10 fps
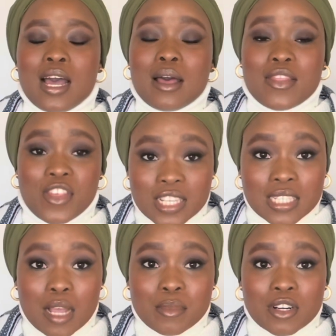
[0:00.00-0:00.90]
This
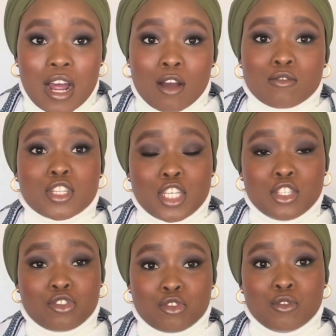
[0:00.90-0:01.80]
time around
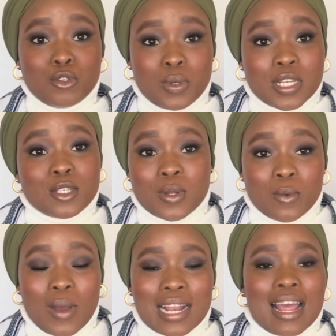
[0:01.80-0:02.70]
in June
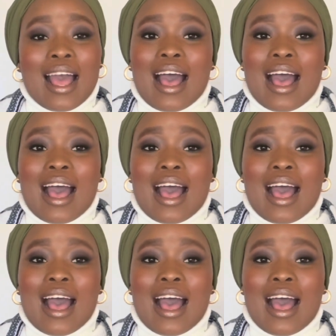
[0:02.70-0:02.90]
2021,